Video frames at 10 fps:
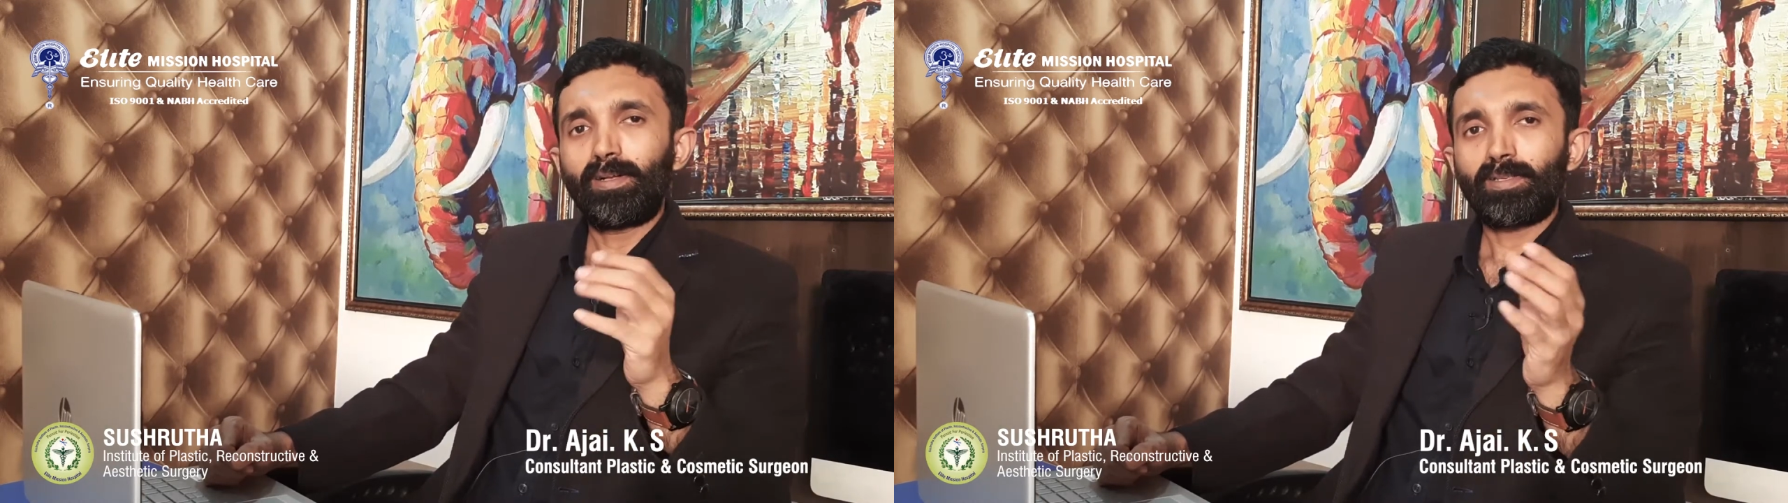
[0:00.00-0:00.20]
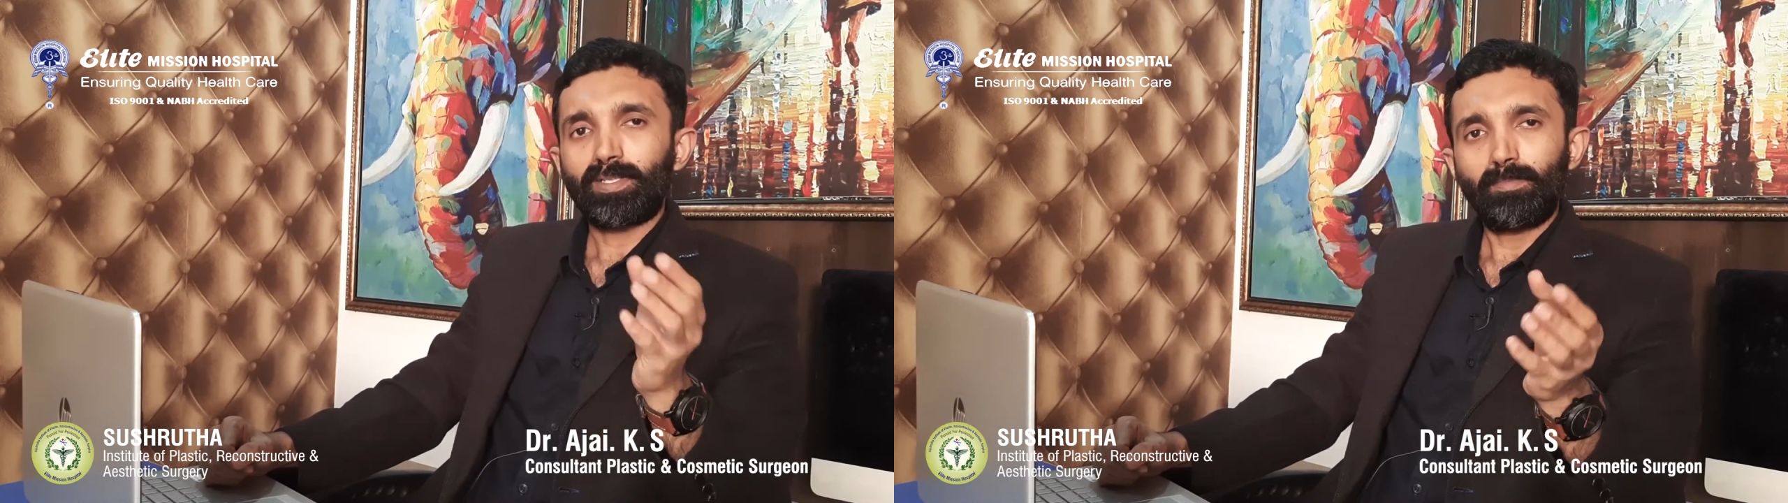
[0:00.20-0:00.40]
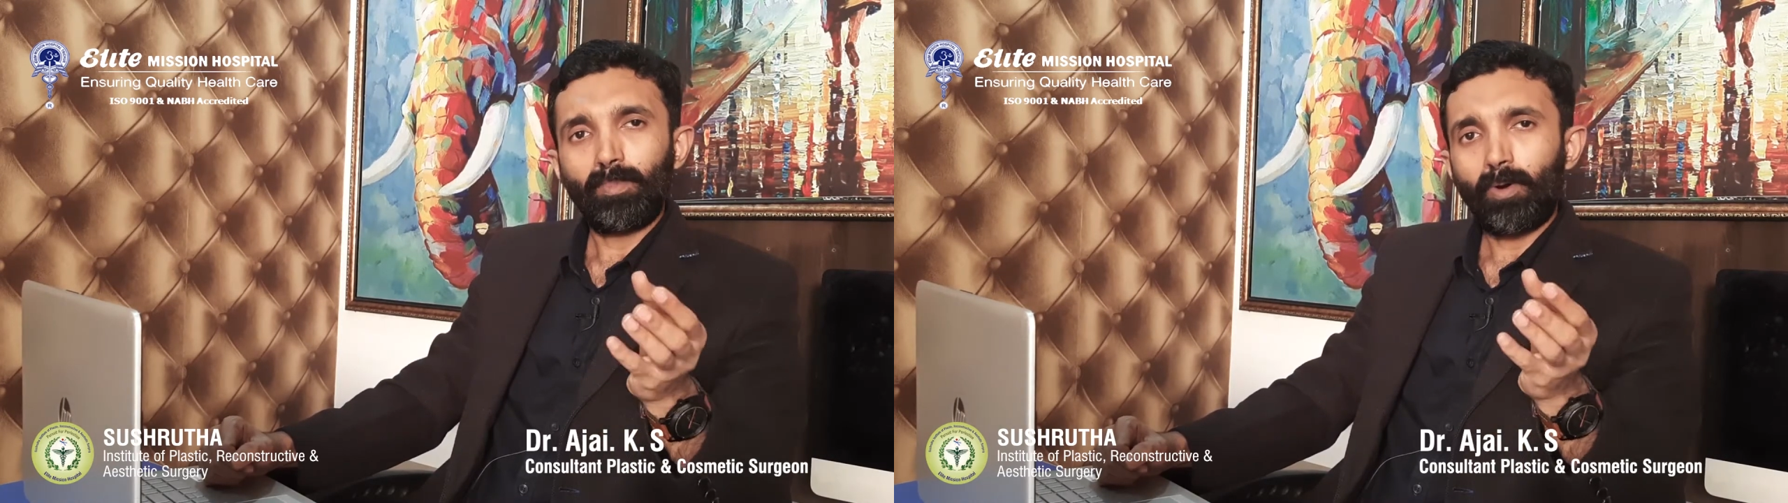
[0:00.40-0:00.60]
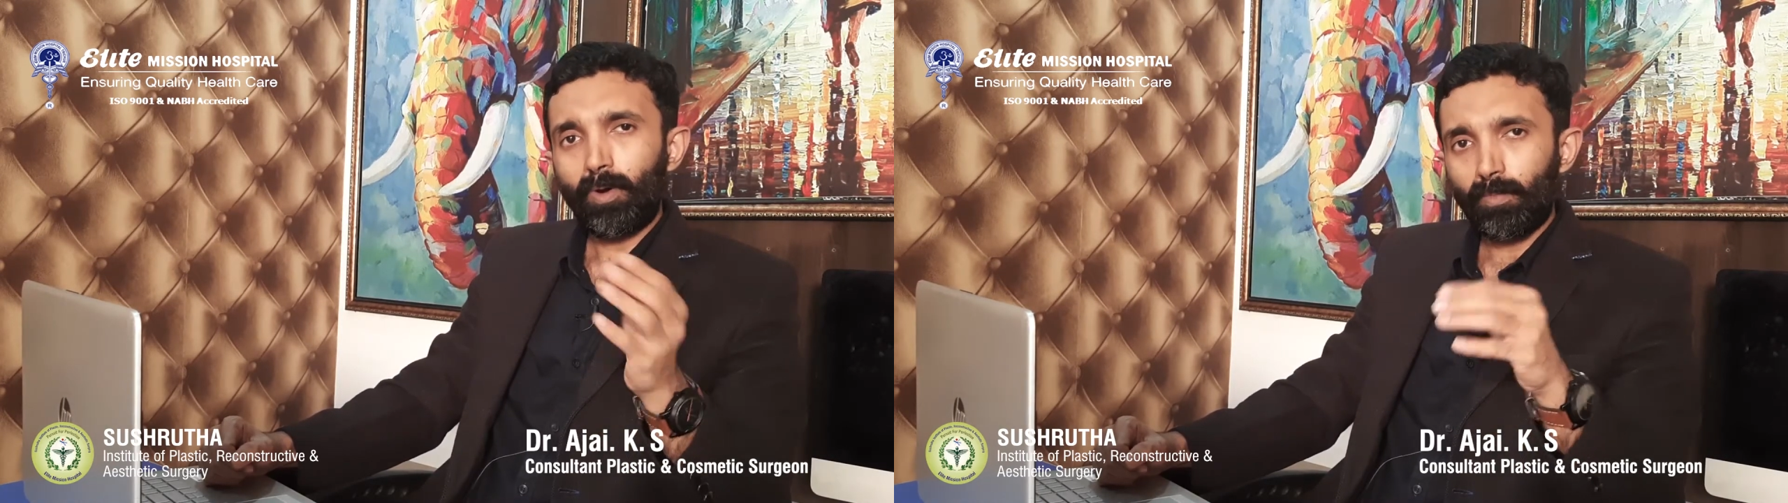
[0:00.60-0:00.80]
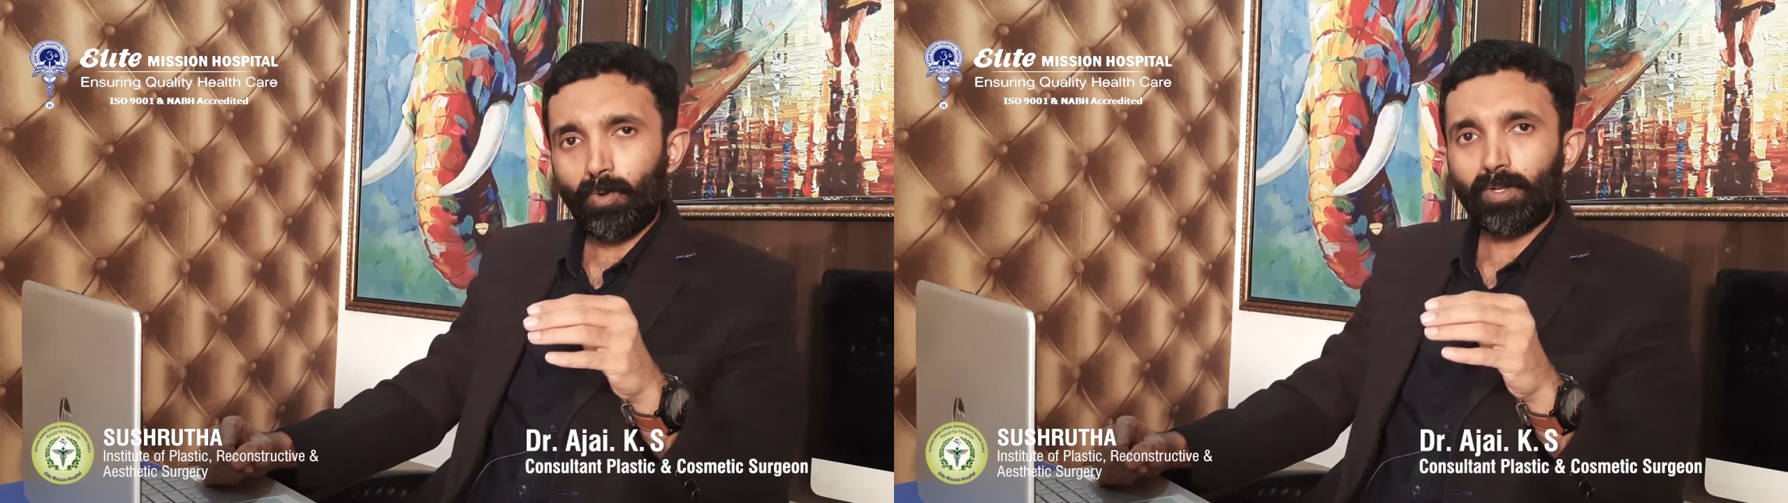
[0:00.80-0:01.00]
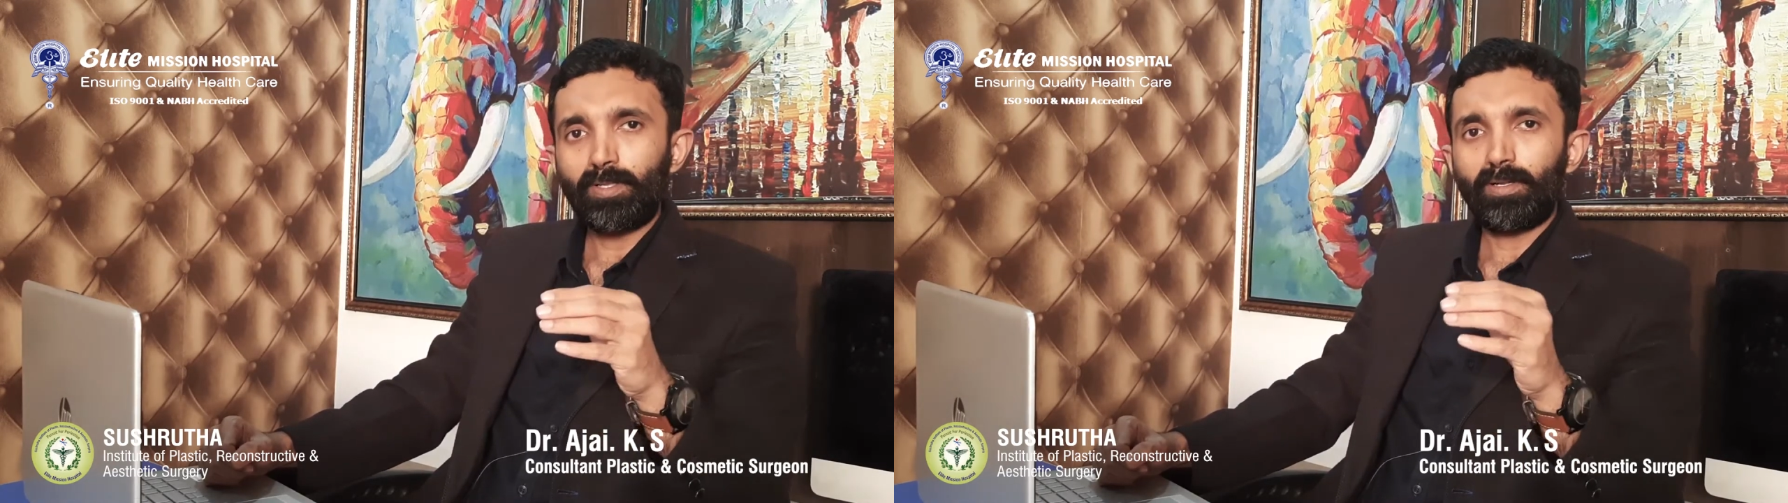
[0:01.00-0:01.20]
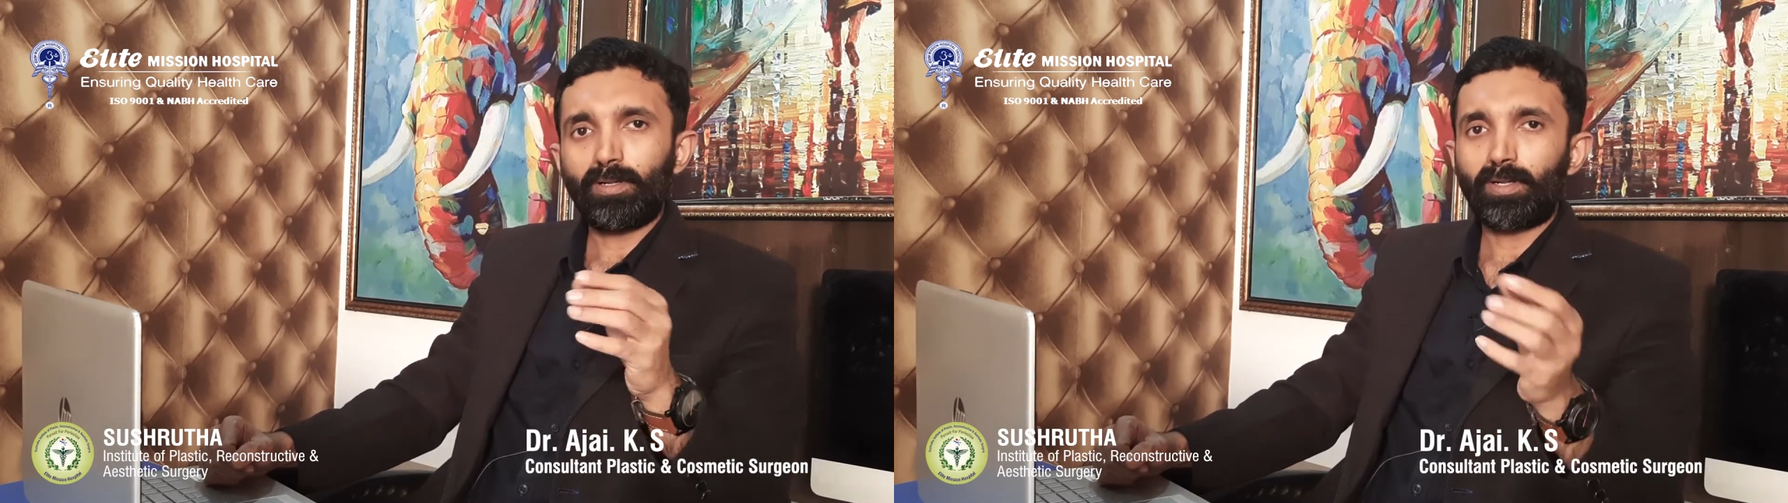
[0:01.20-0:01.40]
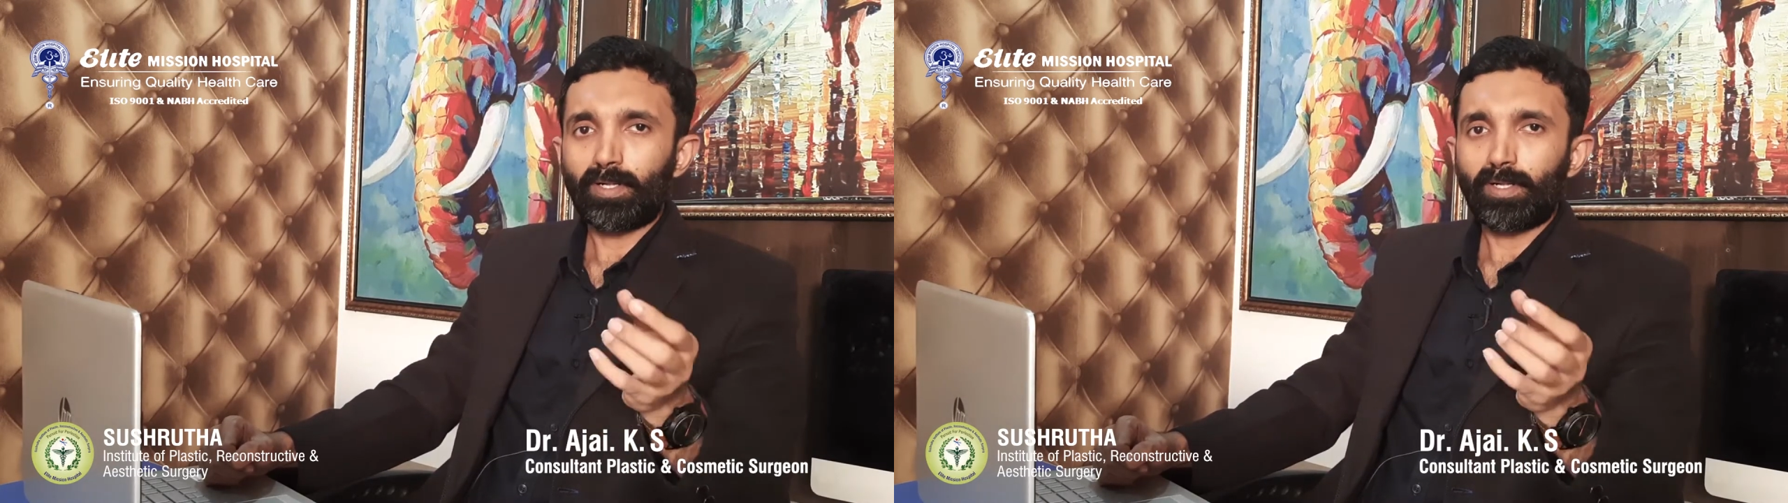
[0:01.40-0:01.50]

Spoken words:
some hormonal